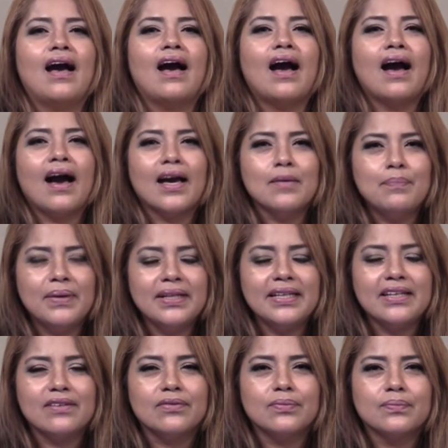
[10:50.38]
I
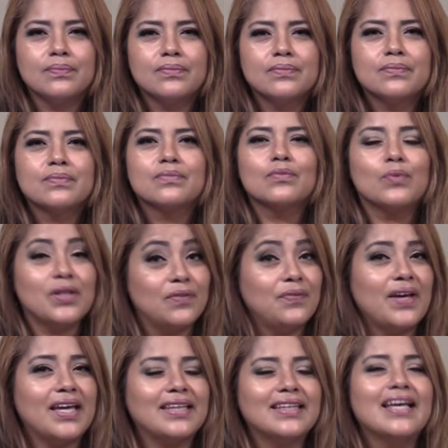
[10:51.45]
believe with
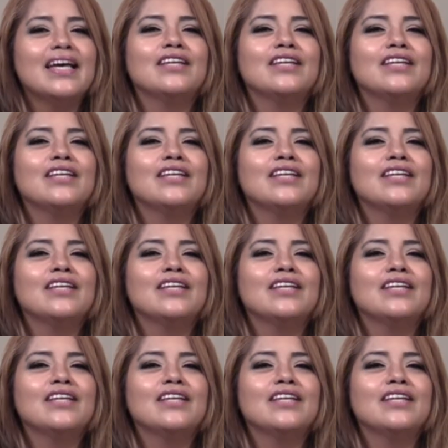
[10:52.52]
faith